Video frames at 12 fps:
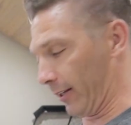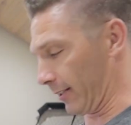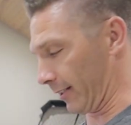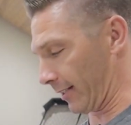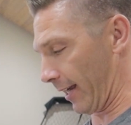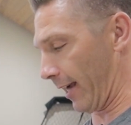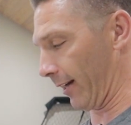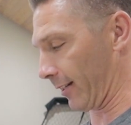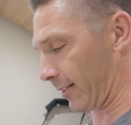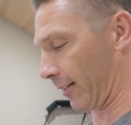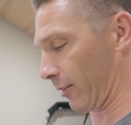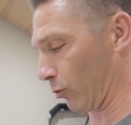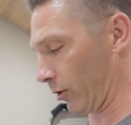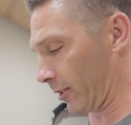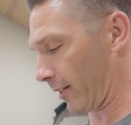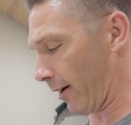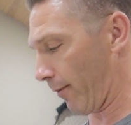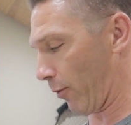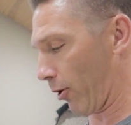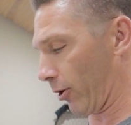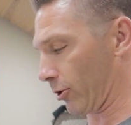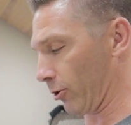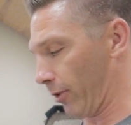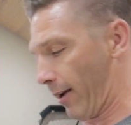is contained inside this one
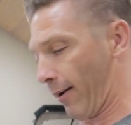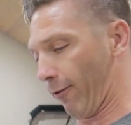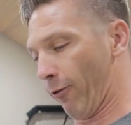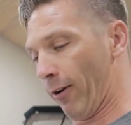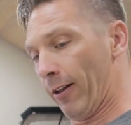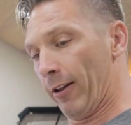soundbar. So you have